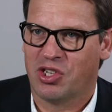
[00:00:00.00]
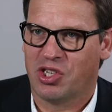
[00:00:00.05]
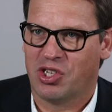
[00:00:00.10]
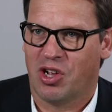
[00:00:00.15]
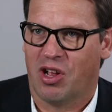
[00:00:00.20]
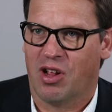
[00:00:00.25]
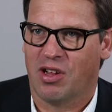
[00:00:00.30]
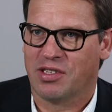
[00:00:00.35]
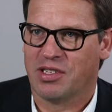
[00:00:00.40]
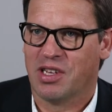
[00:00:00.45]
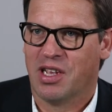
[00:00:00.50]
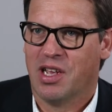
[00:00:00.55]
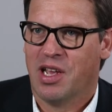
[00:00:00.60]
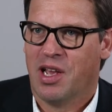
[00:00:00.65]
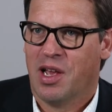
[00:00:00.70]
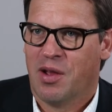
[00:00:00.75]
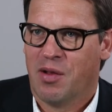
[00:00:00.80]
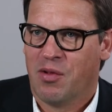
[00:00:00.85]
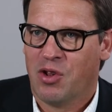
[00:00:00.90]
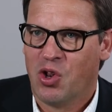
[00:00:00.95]
child's
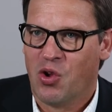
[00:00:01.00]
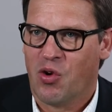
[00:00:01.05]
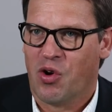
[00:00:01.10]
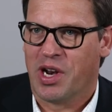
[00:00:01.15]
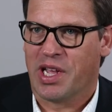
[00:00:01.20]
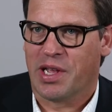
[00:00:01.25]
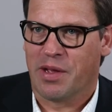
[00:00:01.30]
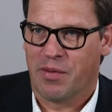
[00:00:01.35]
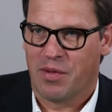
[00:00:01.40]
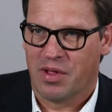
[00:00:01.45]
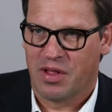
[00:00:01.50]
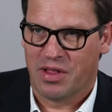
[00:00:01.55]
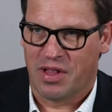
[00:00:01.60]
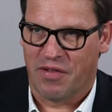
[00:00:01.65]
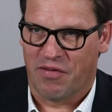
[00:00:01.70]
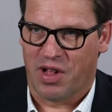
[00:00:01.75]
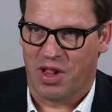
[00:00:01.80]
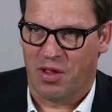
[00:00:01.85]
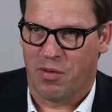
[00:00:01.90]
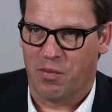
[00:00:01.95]
learning
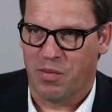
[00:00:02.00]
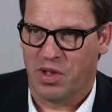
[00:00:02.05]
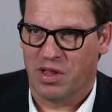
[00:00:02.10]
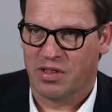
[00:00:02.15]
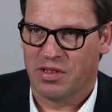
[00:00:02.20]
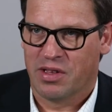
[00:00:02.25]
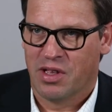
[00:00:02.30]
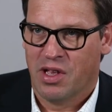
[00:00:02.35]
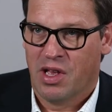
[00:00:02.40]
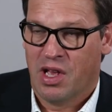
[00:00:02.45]
development.